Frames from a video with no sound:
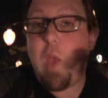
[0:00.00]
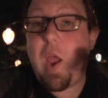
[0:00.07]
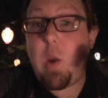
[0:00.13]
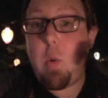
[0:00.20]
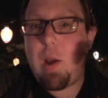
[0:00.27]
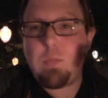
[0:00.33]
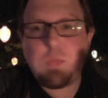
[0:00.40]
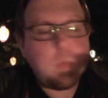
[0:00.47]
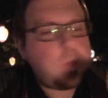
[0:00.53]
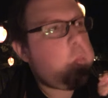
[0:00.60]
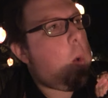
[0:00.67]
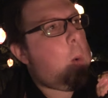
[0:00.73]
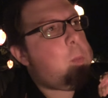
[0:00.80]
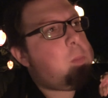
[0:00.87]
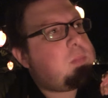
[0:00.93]
anyway,
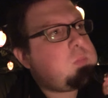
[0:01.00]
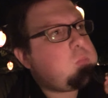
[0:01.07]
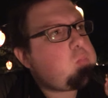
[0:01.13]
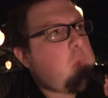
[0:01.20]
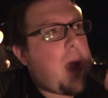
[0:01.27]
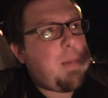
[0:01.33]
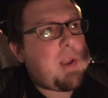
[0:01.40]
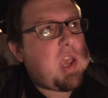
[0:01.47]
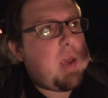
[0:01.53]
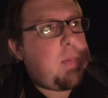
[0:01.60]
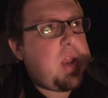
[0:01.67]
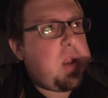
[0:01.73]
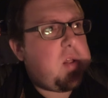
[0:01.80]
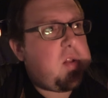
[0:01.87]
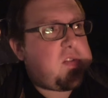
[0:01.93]
I'm going to keep
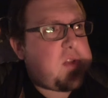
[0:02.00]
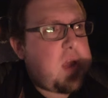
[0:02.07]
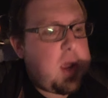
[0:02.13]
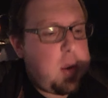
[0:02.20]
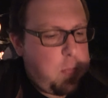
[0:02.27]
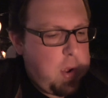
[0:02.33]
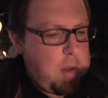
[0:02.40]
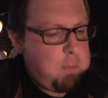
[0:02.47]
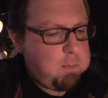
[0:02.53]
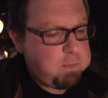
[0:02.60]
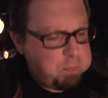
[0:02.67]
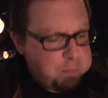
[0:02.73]
eating this steak, but...